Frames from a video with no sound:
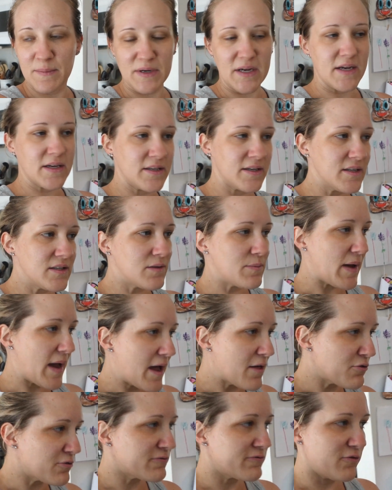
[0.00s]
Like I clean the
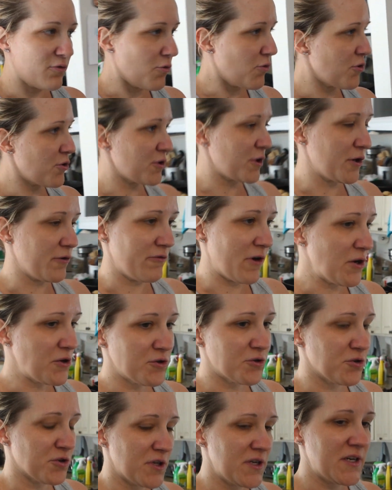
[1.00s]
bathroom floor like
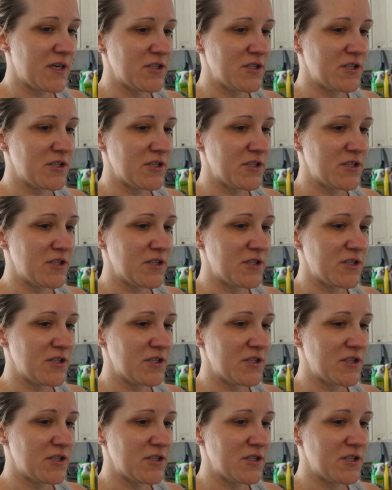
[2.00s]
regularly,